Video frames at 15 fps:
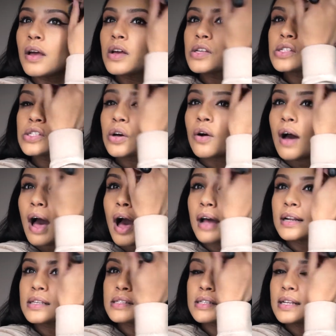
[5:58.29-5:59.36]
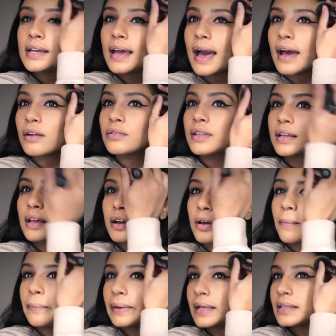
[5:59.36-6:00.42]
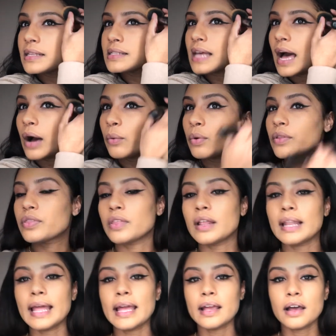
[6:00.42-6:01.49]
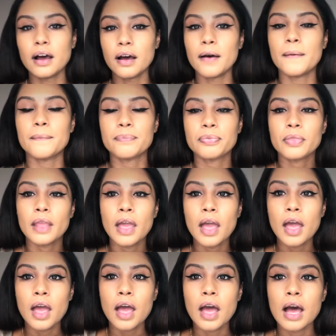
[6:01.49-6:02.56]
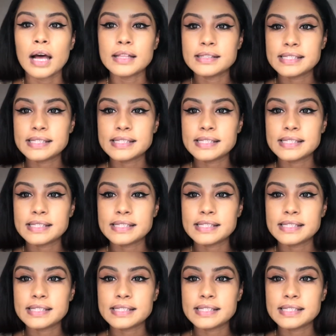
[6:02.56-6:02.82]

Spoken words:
So honestly, I don't think I could blend this out with like a